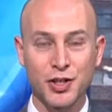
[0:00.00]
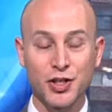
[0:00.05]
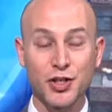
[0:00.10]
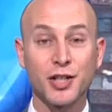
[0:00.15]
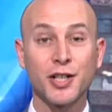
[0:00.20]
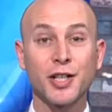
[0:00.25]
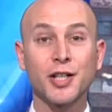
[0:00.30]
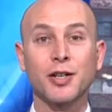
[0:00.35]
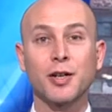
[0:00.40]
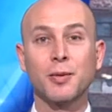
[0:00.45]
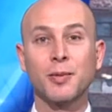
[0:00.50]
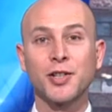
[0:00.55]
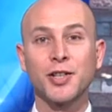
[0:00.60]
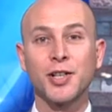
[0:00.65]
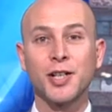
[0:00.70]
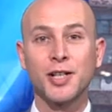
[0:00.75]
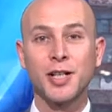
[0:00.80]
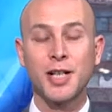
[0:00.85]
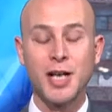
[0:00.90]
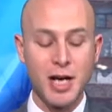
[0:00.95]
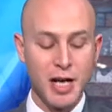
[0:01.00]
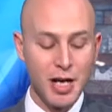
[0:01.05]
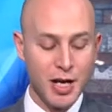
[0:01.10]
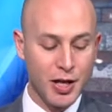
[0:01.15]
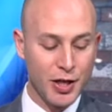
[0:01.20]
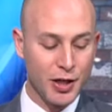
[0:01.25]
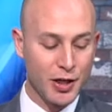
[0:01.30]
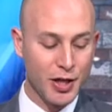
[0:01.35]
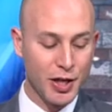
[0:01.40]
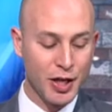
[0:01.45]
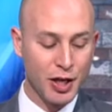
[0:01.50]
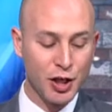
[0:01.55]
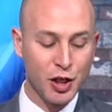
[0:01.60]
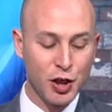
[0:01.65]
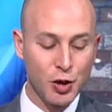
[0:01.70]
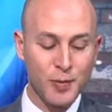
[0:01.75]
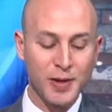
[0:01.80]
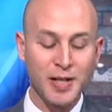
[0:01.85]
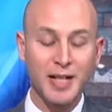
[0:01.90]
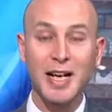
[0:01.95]
Sherin Ramadan, the
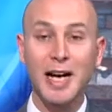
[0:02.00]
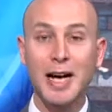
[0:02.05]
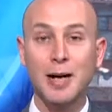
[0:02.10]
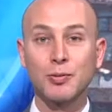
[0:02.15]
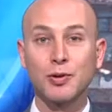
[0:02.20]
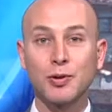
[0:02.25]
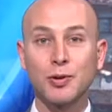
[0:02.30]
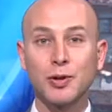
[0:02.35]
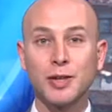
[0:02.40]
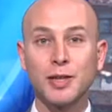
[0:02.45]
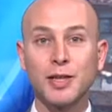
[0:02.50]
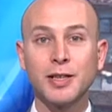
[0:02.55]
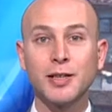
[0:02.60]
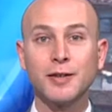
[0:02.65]
Human Capital